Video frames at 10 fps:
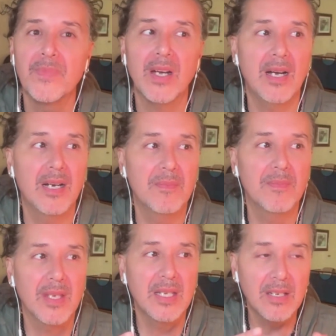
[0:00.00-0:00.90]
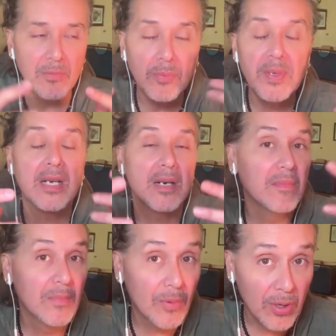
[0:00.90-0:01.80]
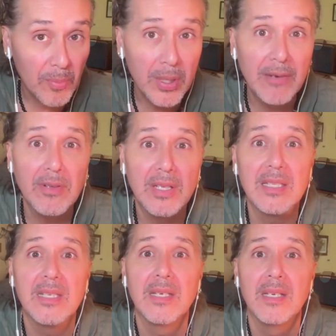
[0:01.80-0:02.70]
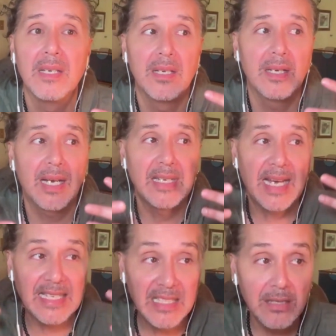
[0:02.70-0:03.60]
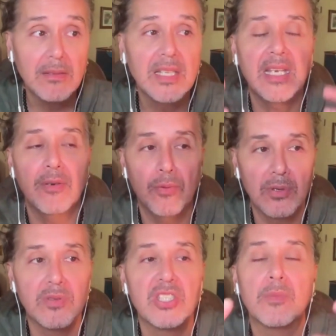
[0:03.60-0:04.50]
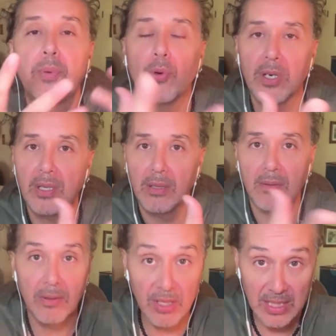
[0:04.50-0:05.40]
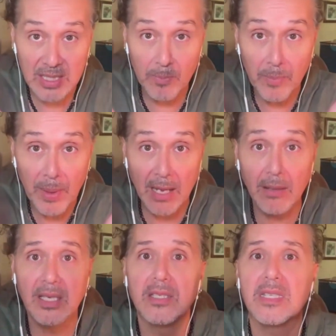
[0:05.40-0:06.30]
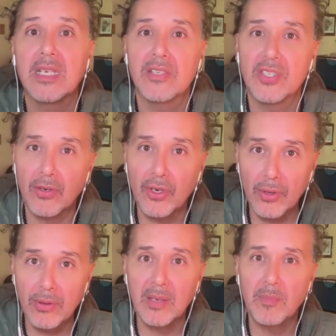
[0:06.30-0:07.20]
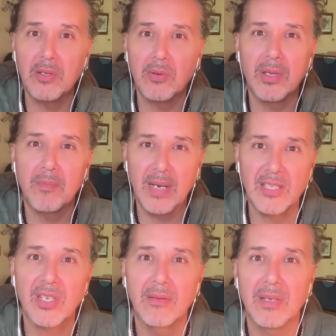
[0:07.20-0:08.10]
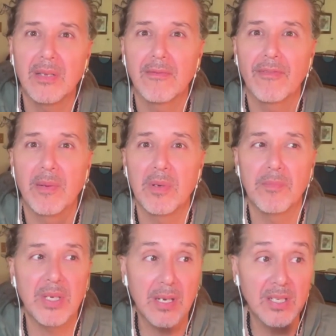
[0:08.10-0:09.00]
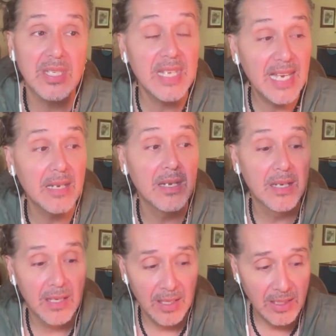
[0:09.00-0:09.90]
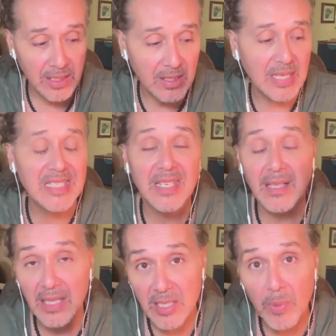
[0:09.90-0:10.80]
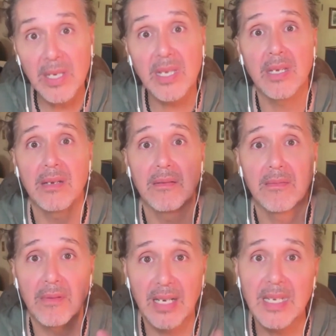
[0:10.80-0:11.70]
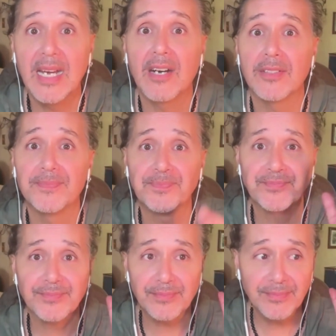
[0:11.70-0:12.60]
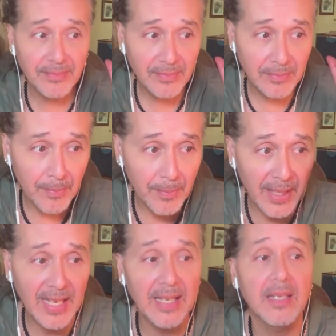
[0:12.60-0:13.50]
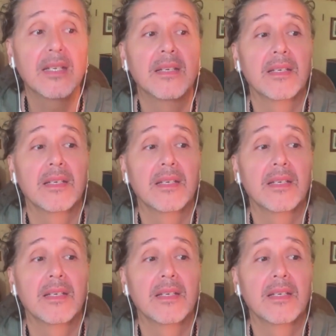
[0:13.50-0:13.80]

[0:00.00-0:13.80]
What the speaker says: and it will become more prevalent. And ideally, it will support this balance that is occurring between the masculine and the feminine. Because again, statistically speaking, right now, men